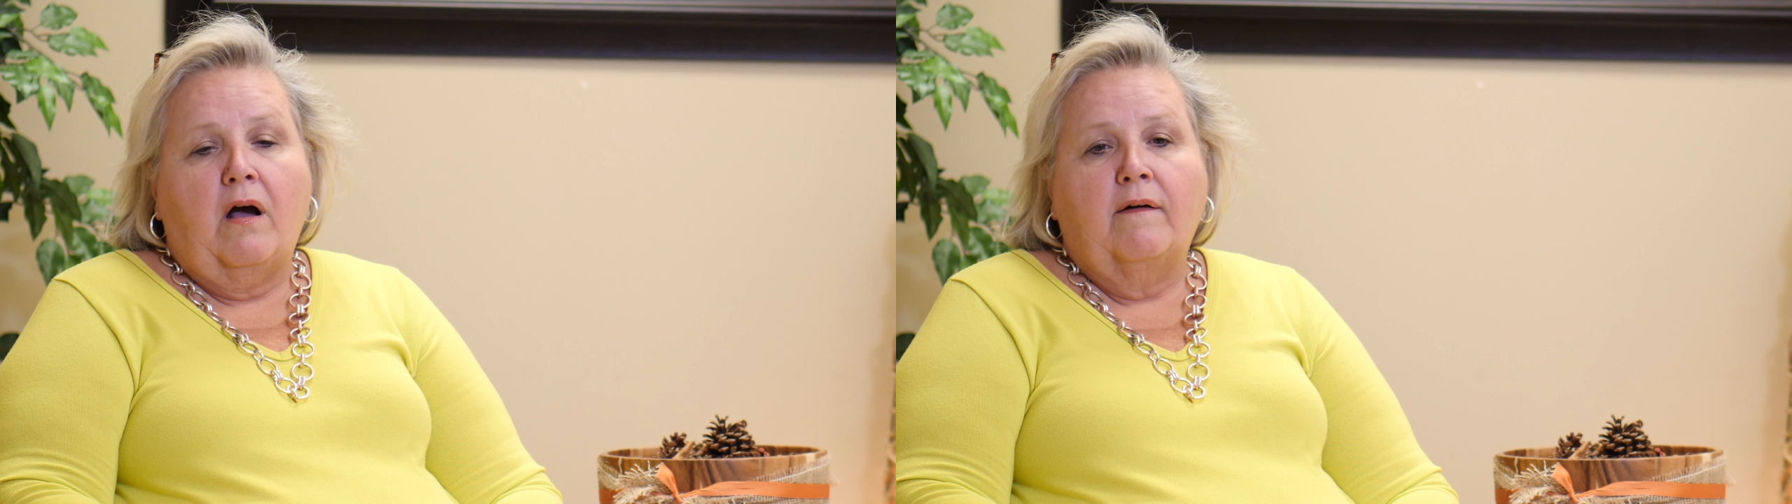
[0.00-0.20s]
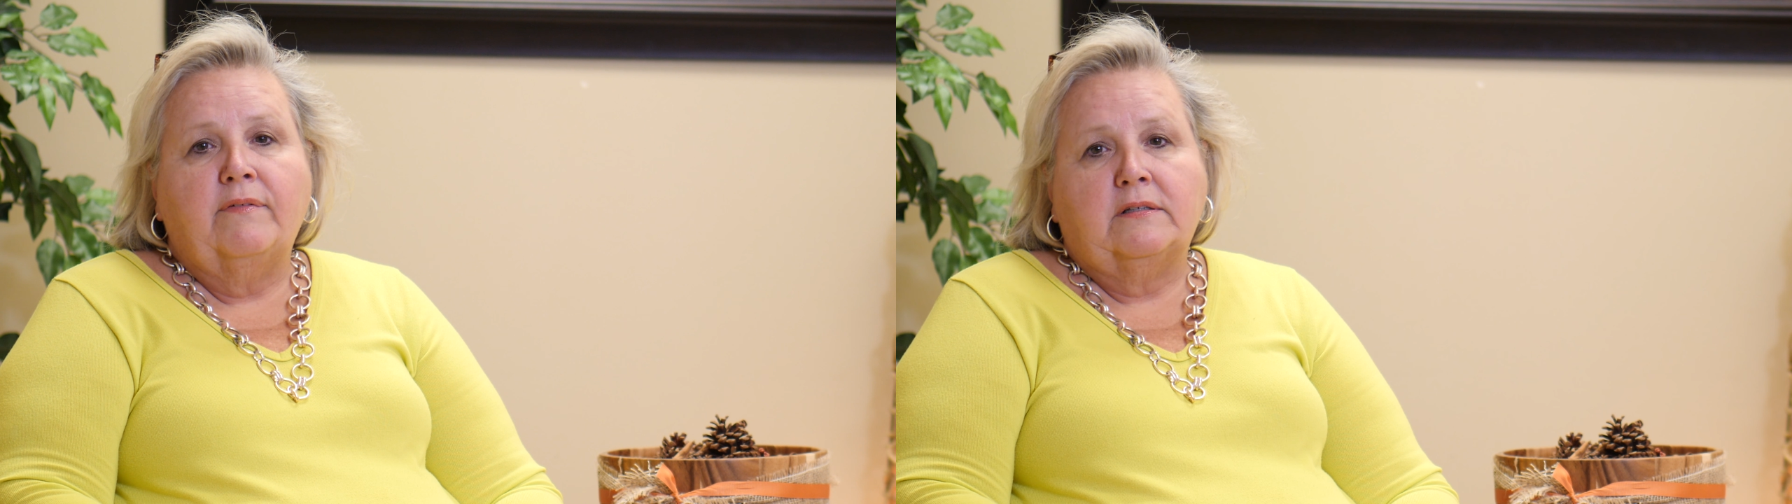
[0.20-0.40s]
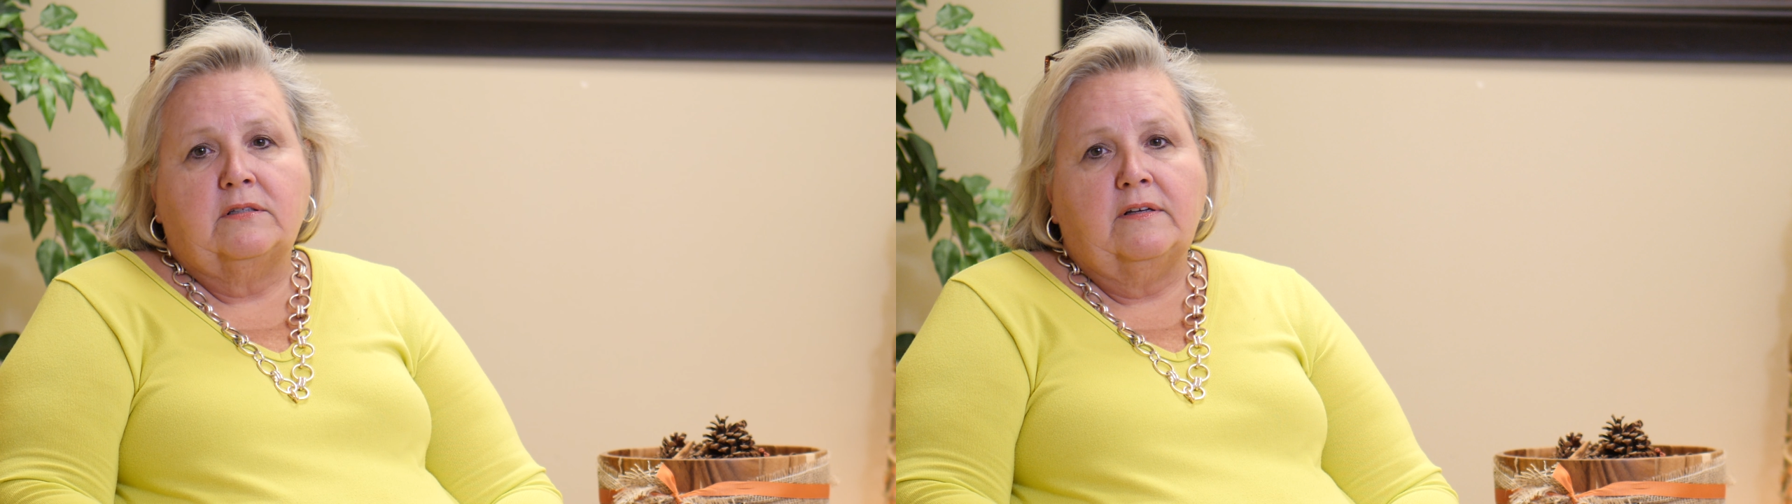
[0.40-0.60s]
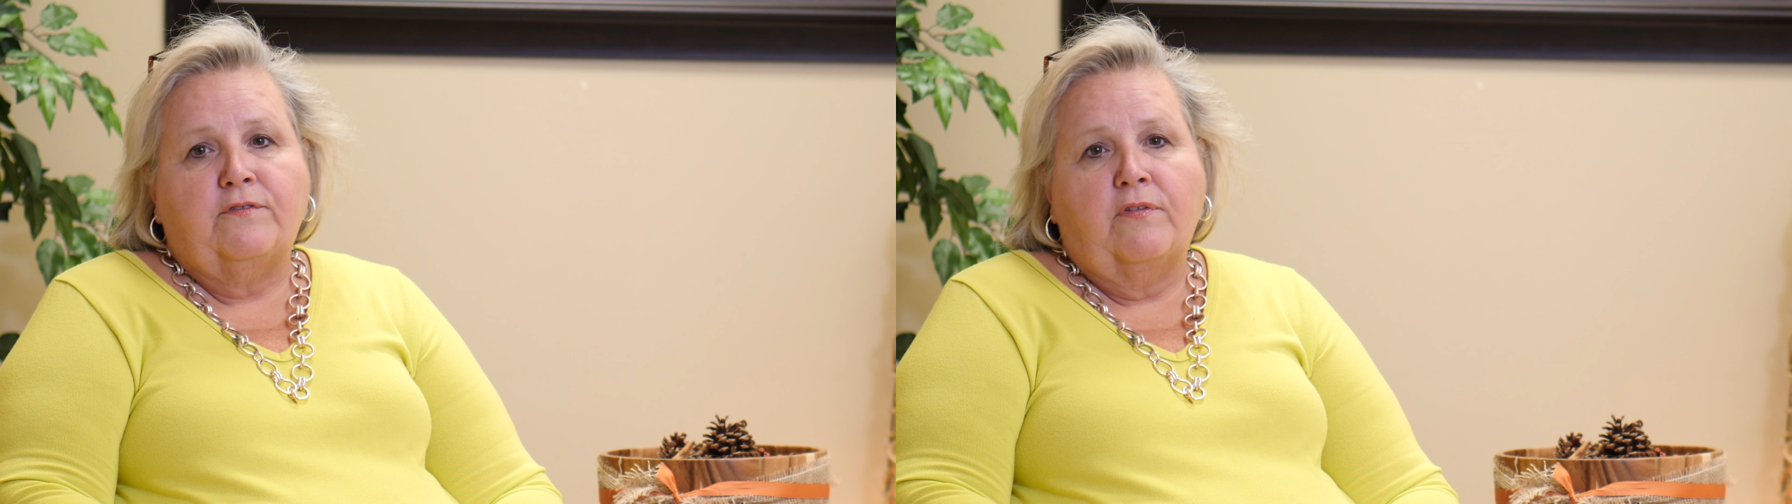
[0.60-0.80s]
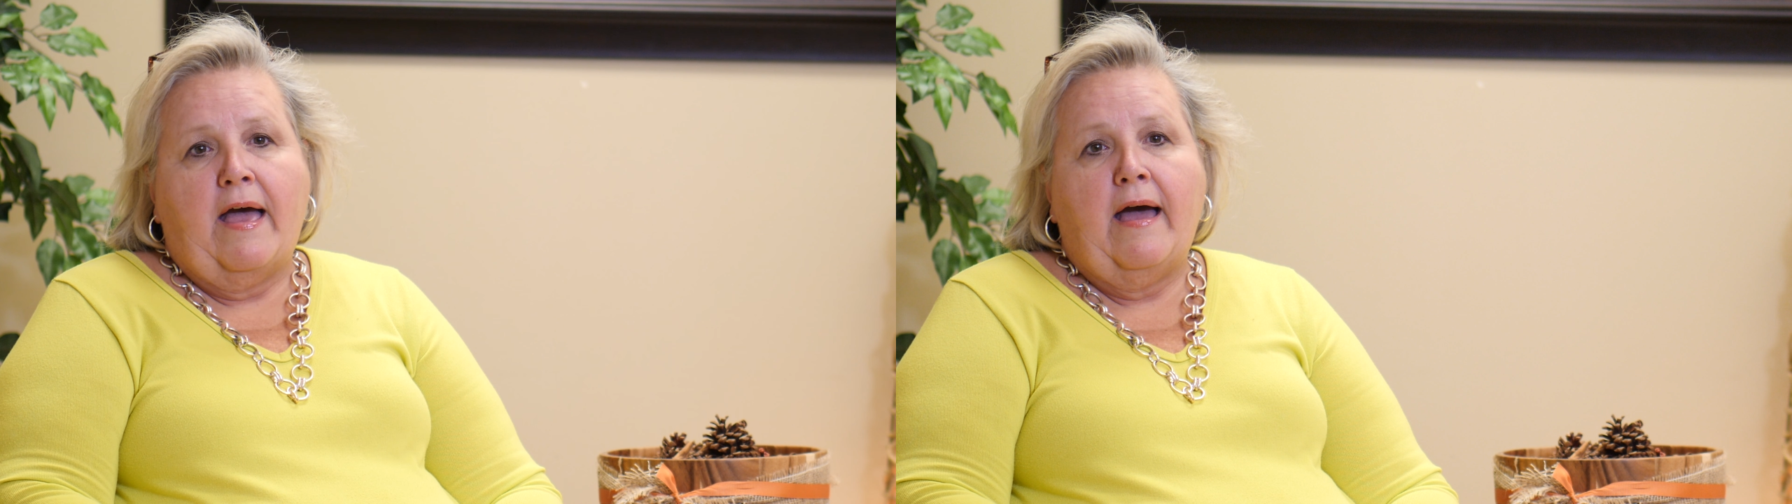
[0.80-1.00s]
obviously
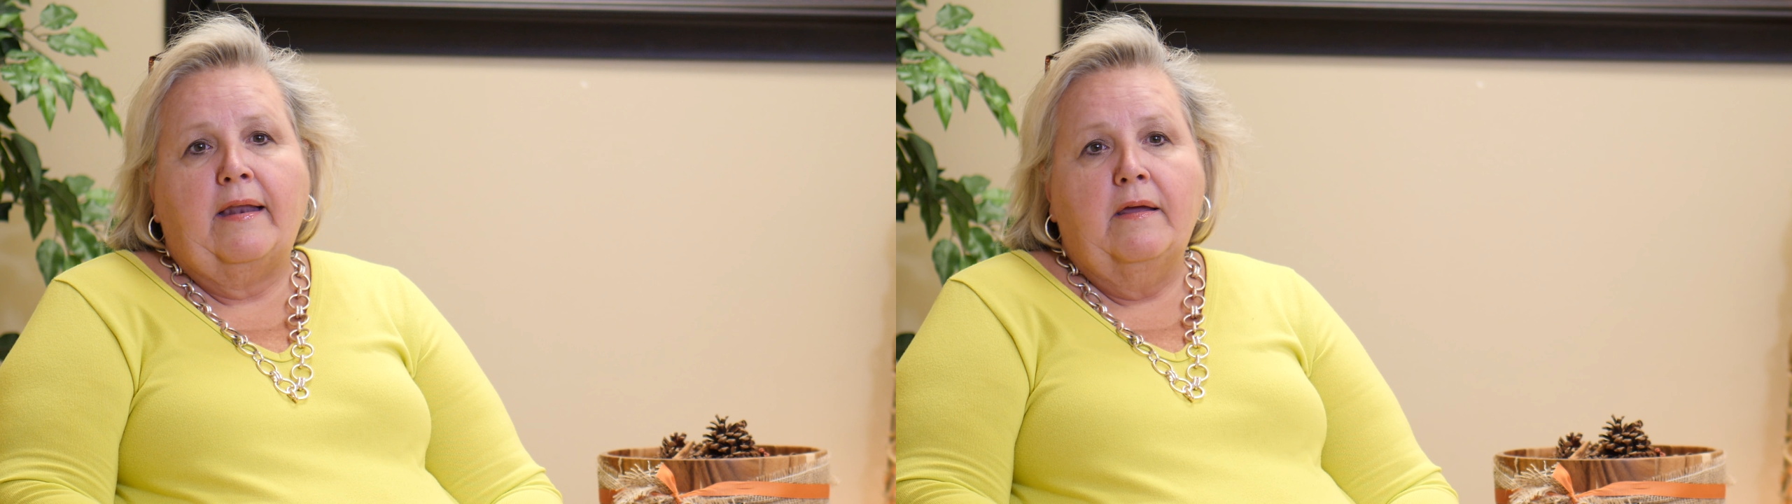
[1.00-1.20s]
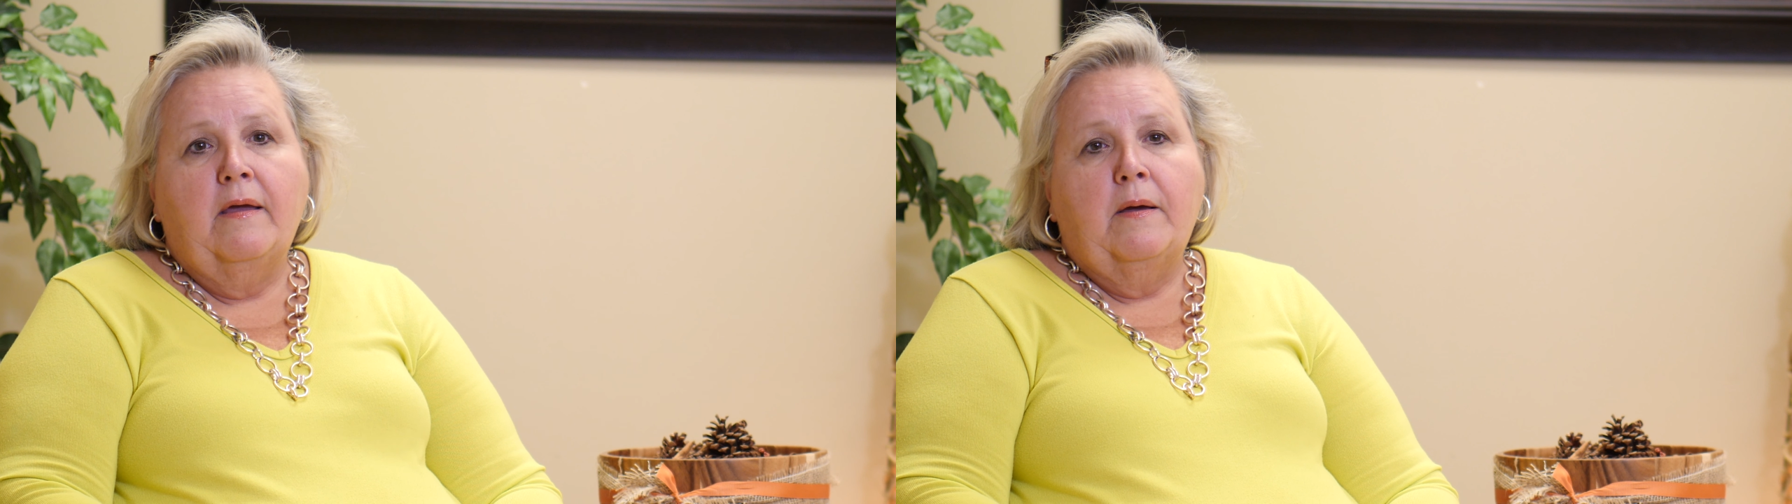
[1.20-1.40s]
for that